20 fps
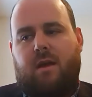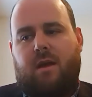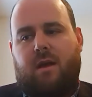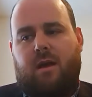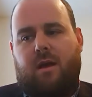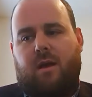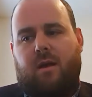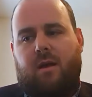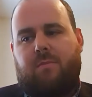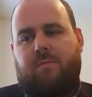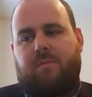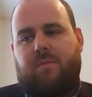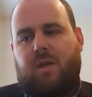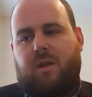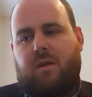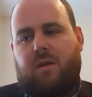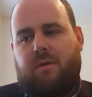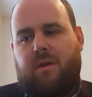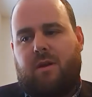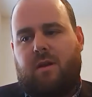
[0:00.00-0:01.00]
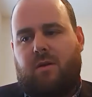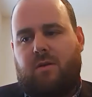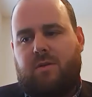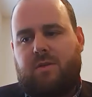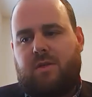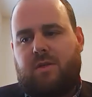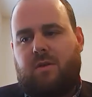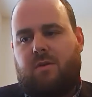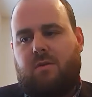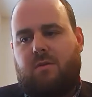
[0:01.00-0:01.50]
Um, you know, and
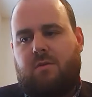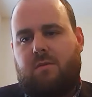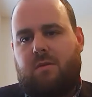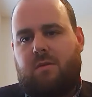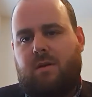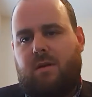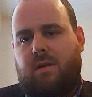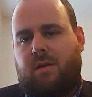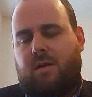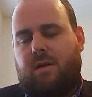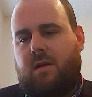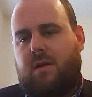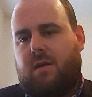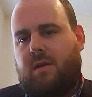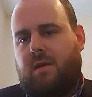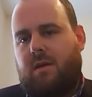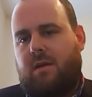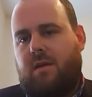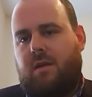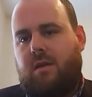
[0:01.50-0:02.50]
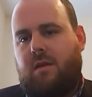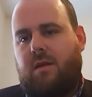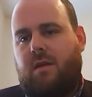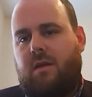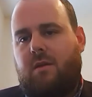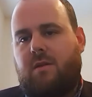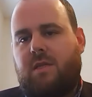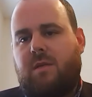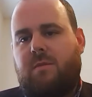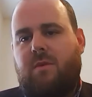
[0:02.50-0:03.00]
also, uh, you
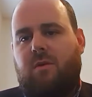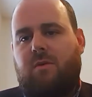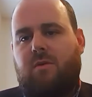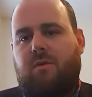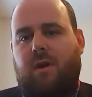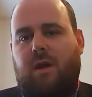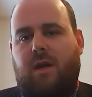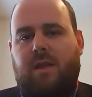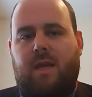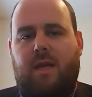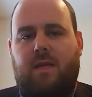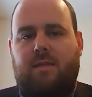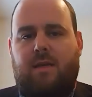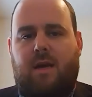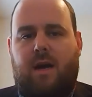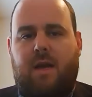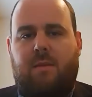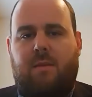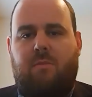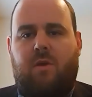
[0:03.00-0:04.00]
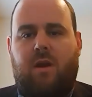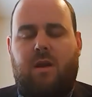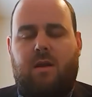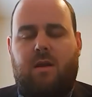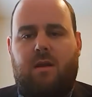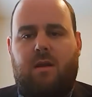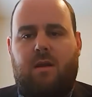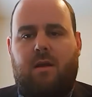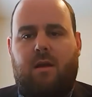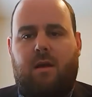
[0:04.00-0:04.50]
know, it's about creating that time,
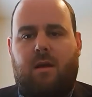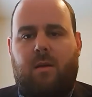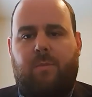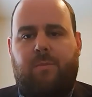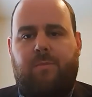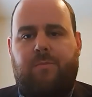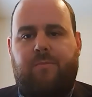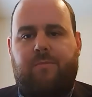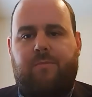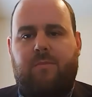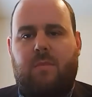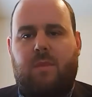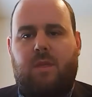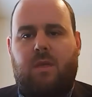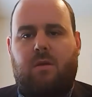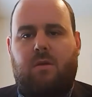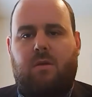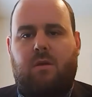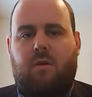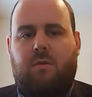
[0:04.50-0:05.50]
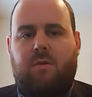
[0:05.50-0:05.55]
right? Um, you know, you